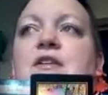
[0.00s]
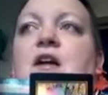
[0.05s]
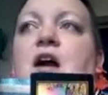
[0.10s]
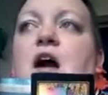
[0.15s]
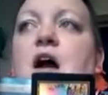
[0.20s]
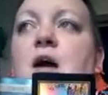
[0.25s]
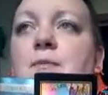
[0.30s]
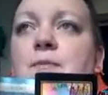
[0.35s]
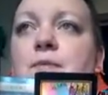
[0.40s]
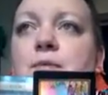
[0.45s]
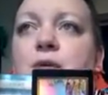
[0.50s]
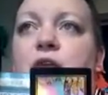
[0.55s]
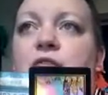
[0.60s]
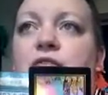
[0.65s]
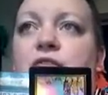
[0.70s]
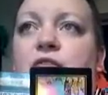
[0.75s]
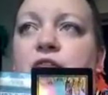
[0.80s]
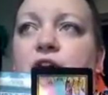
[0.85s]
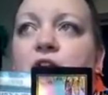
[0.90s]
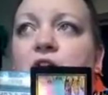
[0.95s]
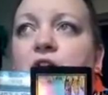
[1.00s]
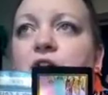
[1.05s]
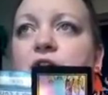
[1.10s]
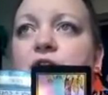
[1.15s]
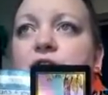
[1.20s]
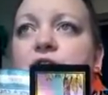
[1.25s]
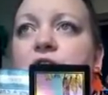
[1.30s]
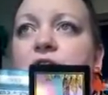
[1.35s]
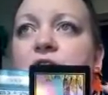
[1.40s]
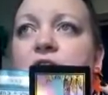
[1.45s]
cup of
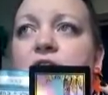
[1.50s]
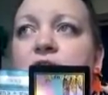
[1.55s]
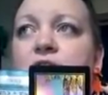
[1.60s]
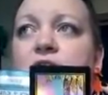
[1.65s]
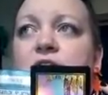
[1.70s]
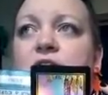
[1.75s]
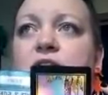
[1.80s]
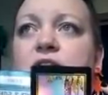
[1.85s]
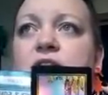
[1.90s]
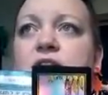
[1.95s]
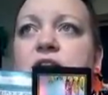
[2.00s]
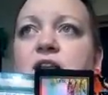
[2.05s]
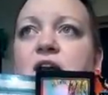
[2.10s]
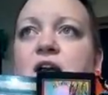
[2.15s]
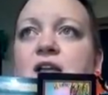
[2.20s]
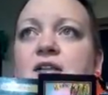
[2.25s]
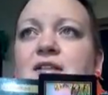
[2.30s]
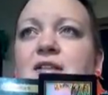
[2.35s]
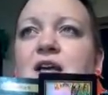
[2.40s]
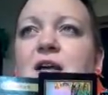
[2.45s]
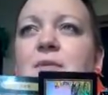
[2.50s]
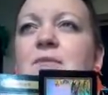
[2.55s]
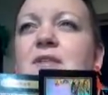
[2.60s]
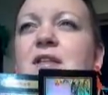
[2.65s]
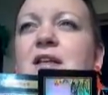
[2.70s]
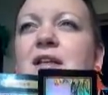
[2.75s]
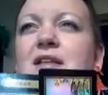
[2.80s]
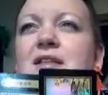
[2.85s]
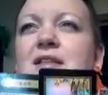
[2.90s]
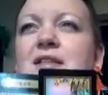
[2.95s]
love that is
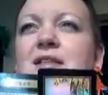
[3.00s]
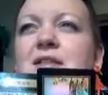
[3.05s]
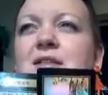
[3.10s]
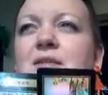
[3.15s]
attempting